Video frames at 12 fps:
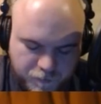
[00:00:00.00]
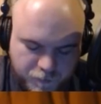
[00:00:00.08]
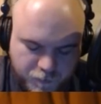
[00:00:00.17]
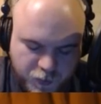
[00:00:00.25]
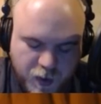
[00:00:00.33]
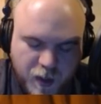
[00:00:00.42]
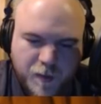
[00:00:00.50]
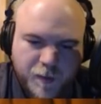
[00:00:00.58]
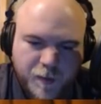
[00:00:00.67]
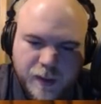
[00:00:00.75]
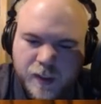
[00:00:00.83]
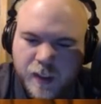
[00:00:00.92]

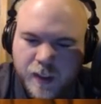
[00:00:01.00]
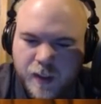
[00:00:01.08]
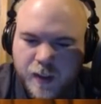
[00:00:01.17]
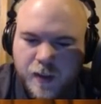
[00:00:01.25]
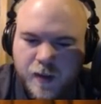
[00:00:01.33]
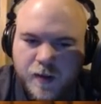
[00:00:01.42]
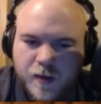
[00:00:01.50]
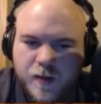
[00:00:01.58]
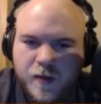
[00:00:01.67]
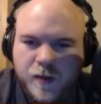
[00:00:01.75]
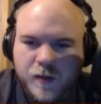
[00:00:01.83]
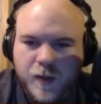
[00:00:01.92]
probably Cynthia
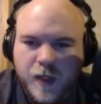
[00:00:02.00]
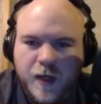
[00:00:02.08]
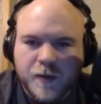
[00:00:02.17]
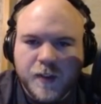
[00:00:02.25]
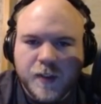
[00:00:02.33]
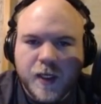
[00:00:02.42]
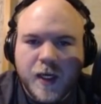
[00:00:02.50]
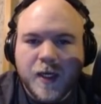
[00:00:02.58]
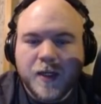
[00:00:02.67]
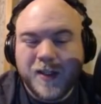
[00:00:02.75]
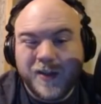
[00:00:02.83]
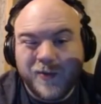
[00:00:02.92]
is what I would say.
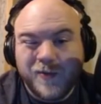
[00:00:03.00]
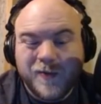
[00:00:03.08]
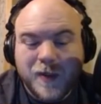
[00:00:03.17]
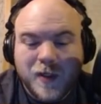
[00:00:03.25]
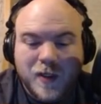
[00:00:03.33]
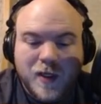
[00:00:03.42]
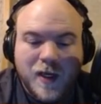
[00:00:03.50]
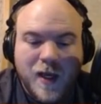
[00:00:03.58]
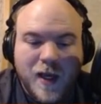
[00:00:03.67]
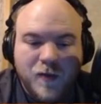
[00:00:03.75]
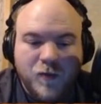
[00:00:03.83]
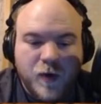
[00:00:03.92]
Actually,
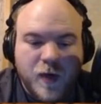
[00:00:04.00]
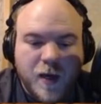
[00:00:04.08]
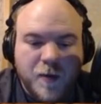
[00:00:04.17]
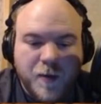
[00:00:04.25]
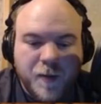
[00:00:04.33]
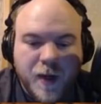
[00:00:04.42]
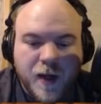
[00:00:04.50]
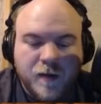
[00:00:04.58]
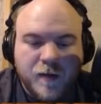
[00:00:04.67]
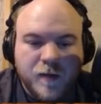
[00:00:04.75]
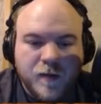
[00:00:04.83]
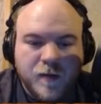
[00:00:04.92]
N would not be bad.
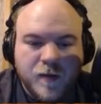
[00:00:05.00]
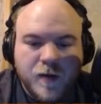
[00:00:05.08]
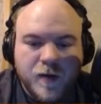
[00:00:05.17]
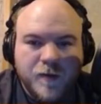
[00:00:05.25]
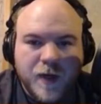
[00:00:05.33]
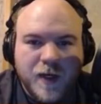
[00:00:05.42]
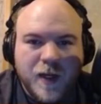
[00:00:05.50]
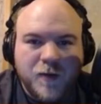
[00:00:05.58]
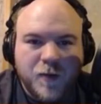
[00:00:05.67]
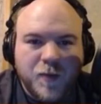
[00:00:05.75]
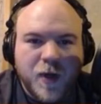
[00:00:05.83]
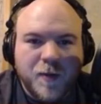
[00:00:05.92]
In fact, N
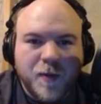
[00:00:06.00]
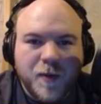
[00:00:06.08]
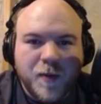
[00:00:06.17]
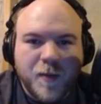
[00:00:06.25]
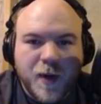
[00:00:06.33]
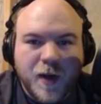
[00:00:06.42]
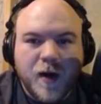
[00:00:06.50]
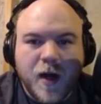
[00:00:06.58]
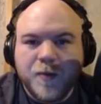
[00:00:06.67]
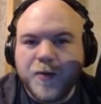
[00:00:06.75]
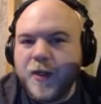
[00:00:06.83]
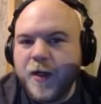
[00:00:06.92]
would probably be the better
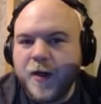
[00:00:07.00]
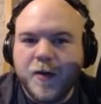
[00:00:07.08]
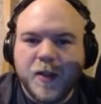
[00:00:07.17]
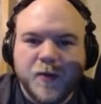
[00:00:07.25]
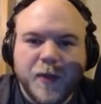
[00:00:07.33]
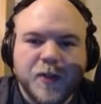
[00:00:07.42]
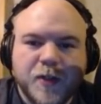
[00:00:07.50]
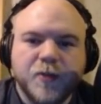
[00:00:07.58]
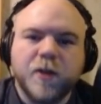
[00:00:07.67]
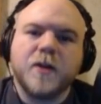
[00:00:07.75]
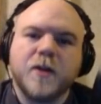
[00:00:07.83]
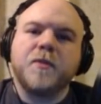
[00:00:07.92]
option here because we can
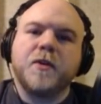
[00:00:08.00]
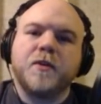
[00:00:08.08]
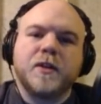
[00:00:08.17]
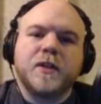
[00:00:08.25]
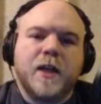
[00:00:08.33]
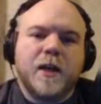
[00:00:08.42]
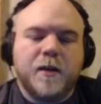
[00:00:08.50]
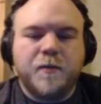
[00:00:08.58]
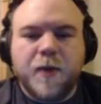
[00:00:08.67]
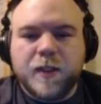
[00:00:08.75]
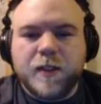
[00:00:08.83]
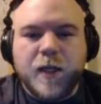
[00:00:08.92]
shrink our opponent's hand
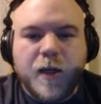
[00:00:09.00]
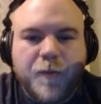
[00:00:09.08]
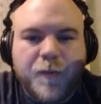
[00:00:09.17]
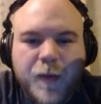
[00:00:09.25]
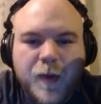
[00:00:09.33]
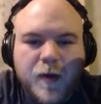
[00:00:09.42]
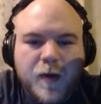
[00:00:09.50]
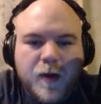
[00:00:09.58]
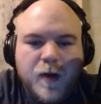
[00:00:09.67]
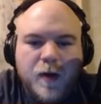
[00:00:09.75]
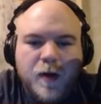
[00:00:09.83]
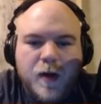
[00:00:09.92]
big time,
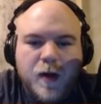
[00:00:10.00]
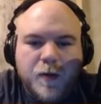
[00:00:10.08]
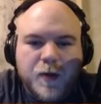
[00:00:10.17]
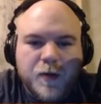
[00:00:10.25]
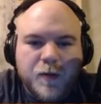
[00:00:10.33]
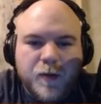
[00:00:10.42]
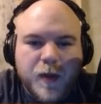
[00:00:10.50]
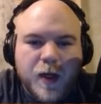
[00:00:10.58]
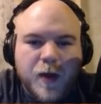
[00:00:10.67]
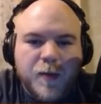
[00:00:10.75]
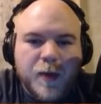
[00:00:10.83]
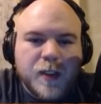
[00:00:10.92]
which would really
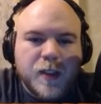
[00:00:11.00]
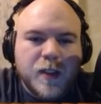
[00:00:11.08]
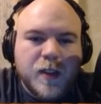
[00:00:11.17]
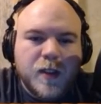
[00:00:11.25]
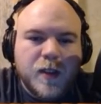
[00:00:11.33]
help us.